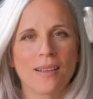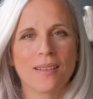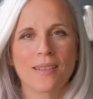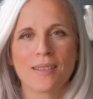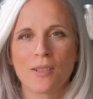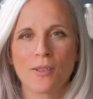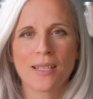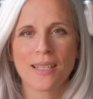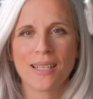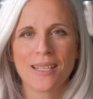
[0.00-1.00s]

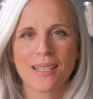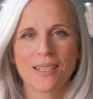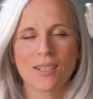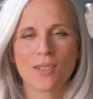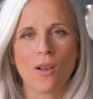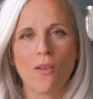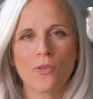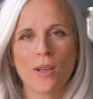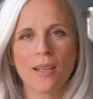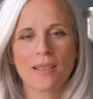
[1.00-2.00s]
seriously addicted to soft
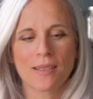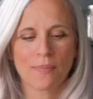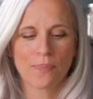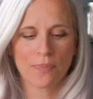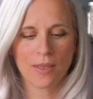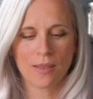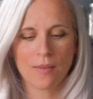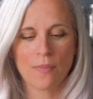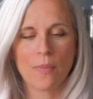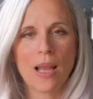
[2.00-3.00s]
drinks,
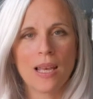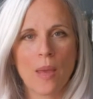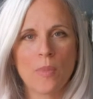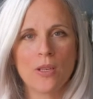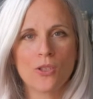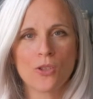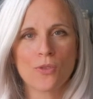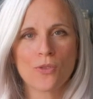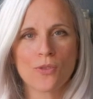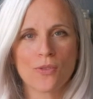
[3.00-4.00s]
my lemon
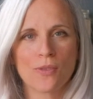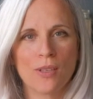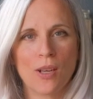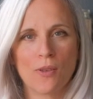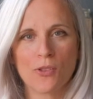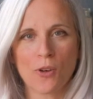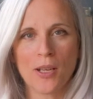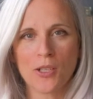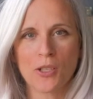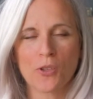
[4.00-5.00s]
juice,
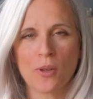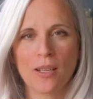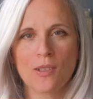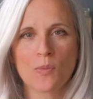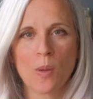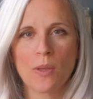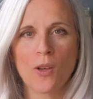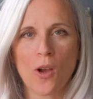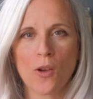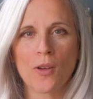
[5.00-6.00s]
dry ginger ale is probably
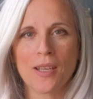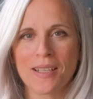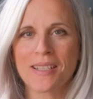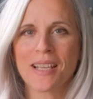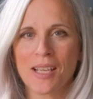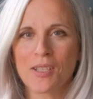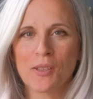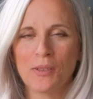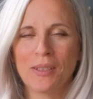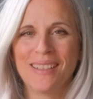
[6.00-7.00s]
not going to entice
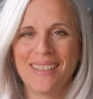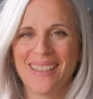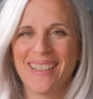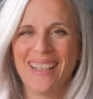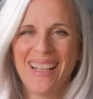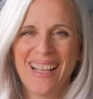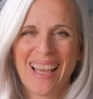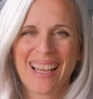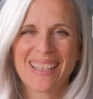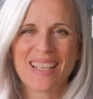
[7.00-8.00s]
you
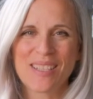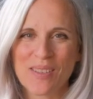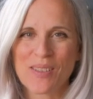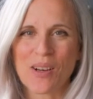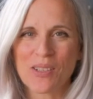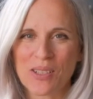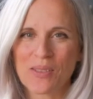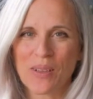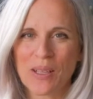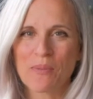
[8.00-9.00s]
unless you start to
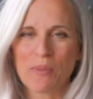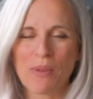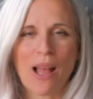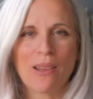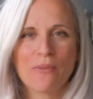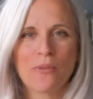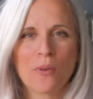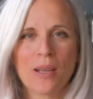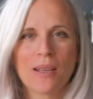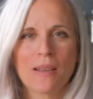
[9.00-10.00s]
develop a palate
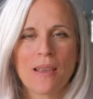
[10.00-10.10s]
for it.